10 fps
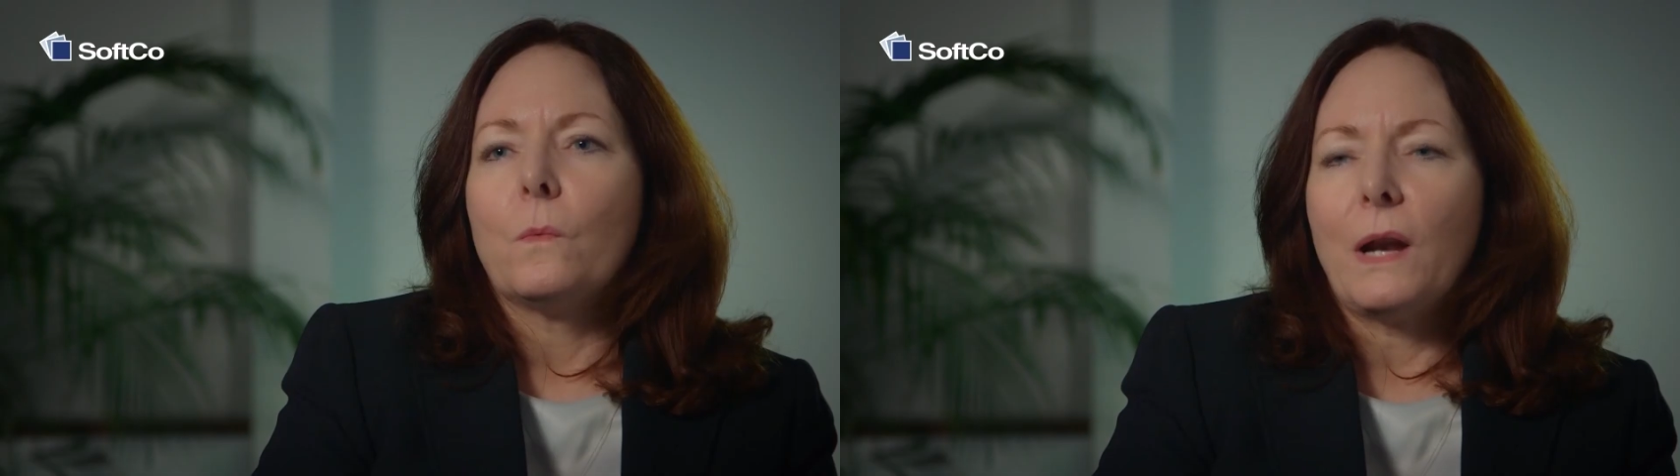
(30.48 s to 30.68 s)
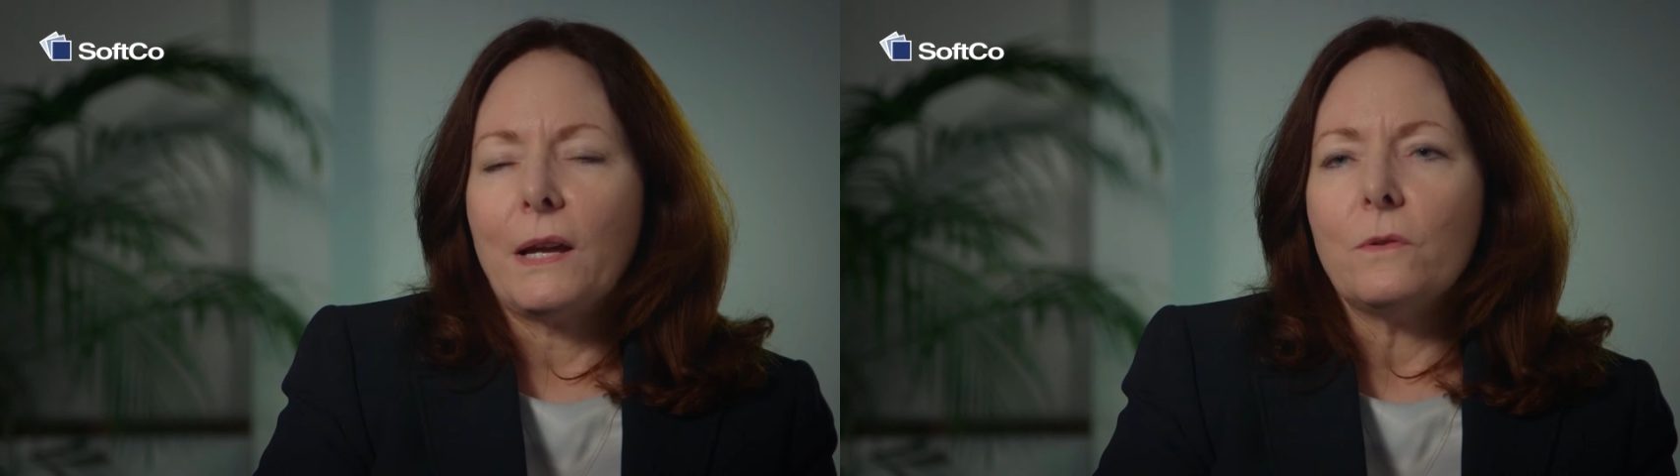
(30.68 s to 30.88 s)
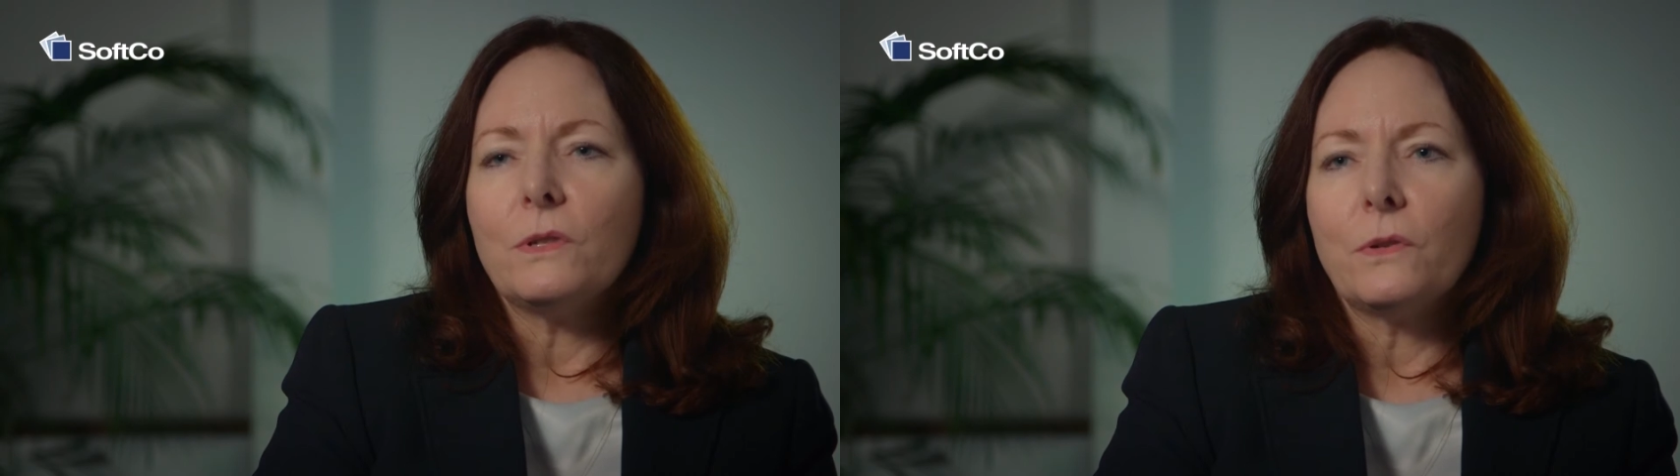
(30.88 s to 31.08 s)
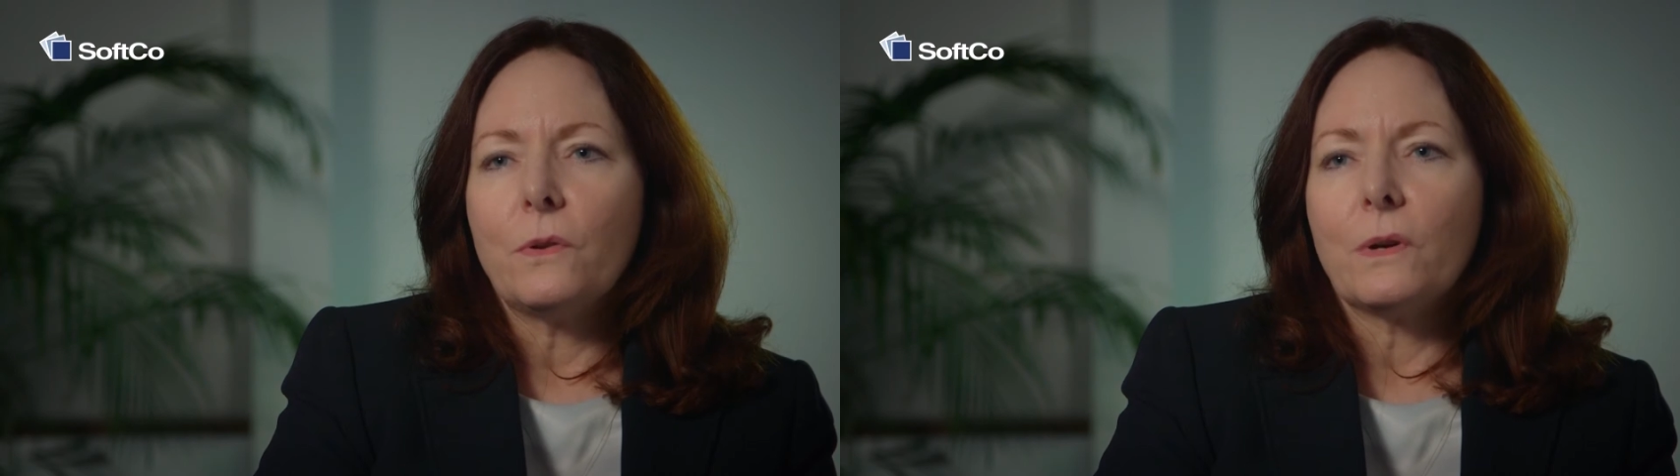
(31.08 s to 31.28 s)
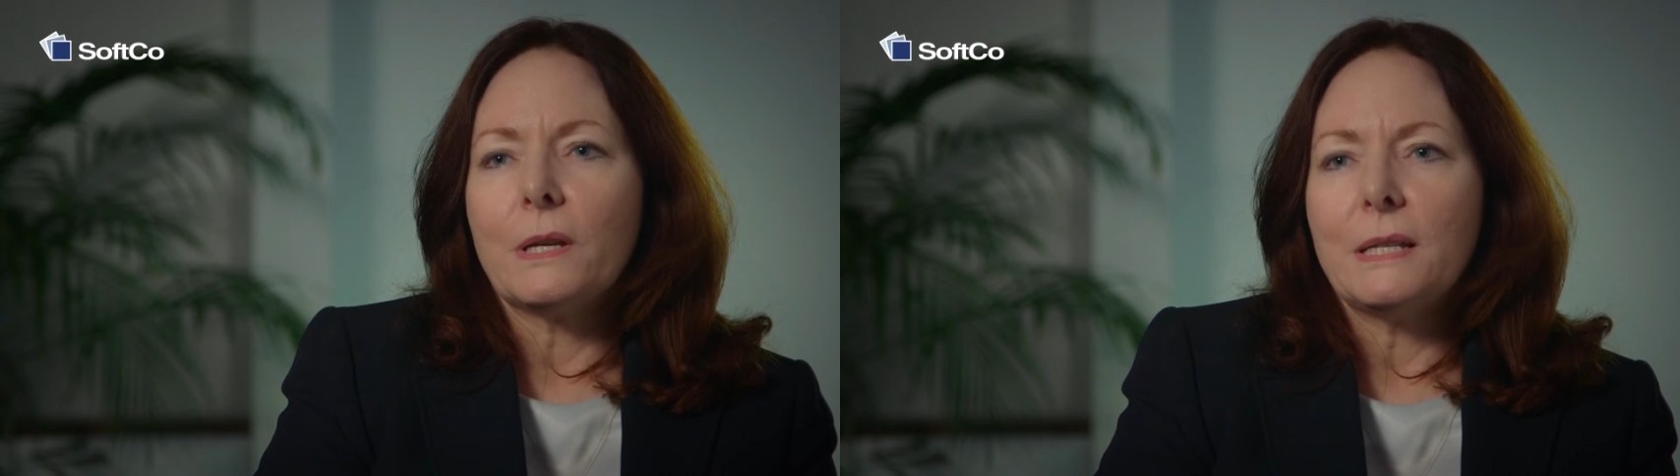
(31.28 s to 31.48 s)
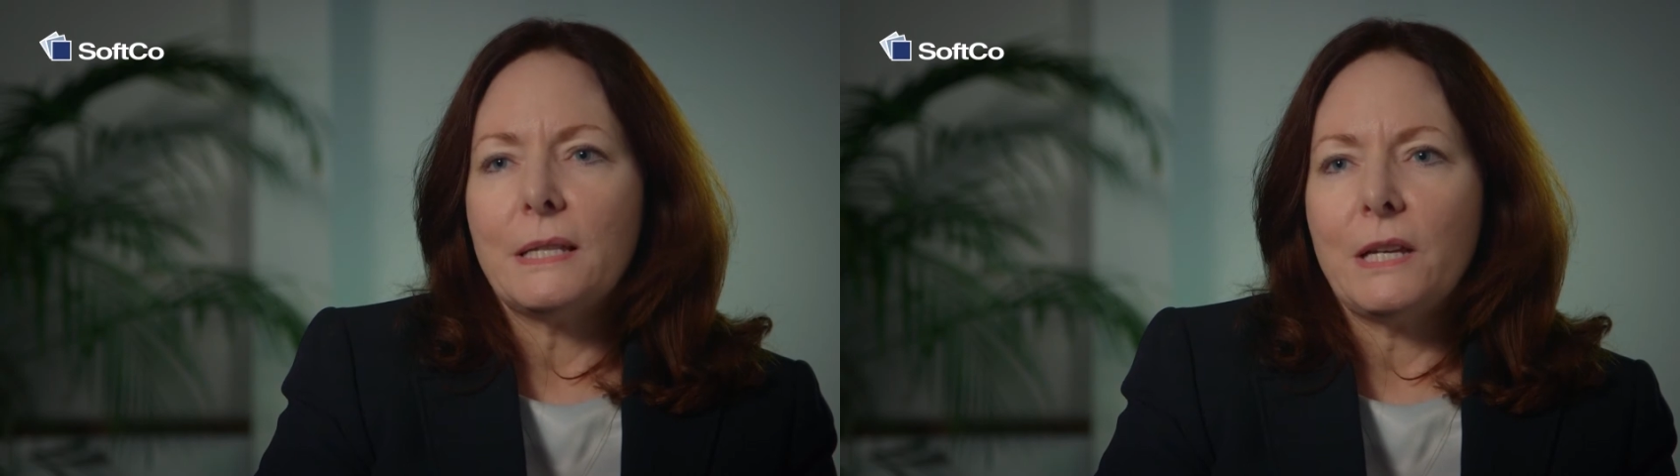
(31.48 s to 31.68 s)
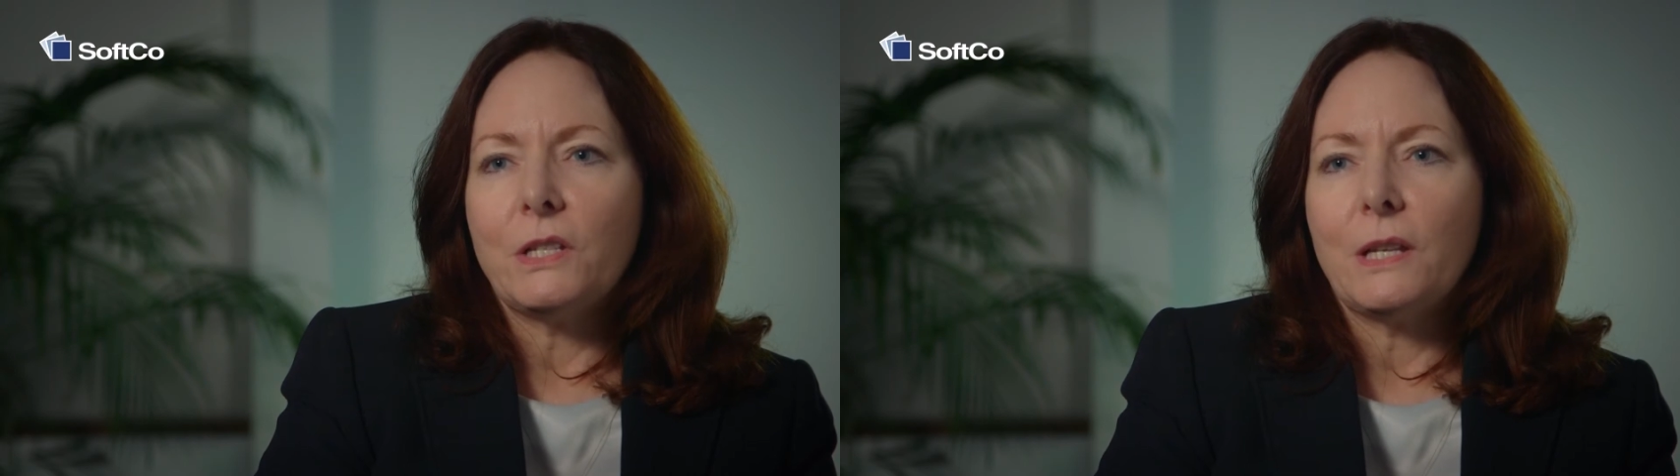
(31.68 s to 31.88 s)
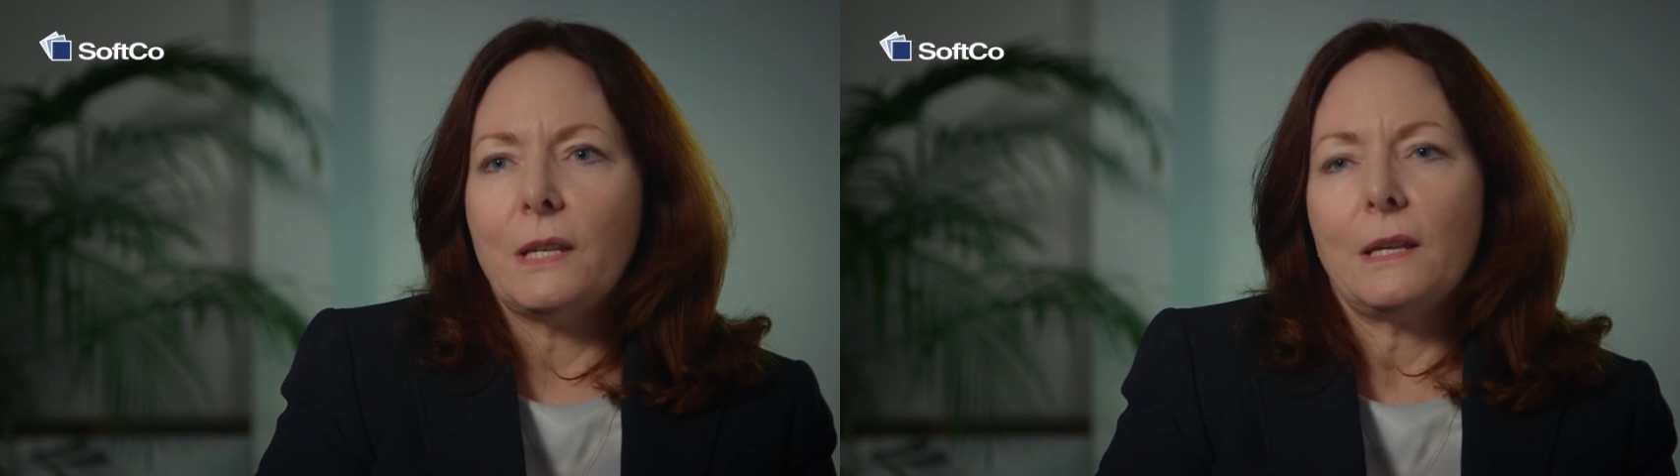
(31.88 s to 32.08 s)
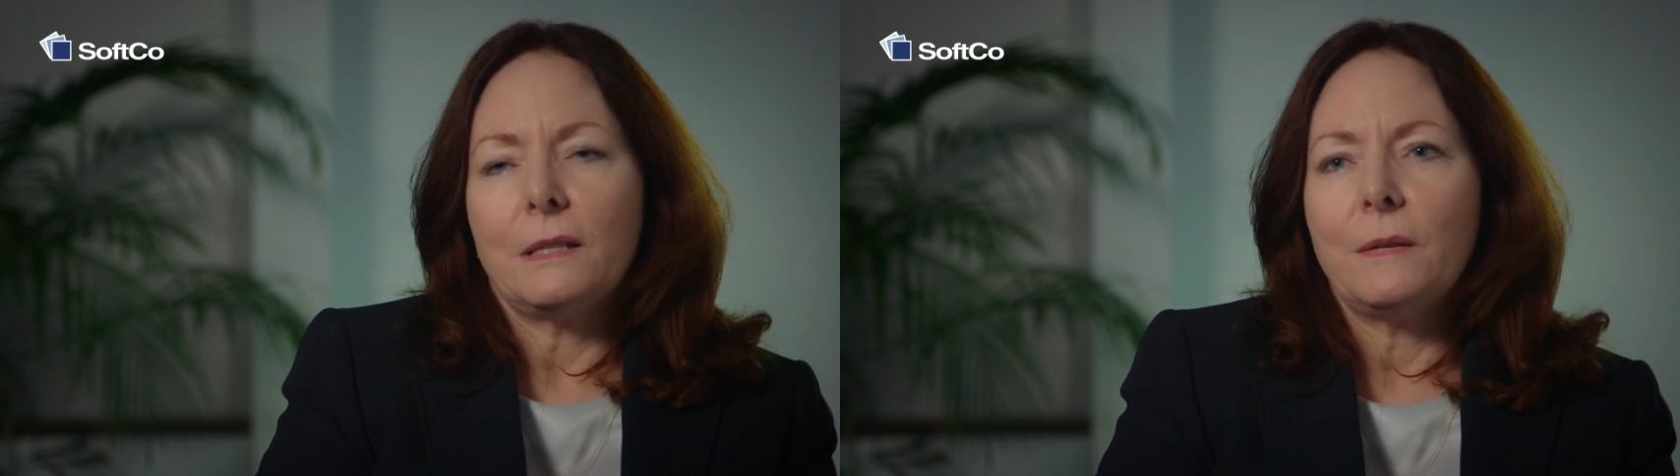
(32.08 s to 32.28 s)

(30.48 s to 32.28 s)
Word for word: When I go into an organization,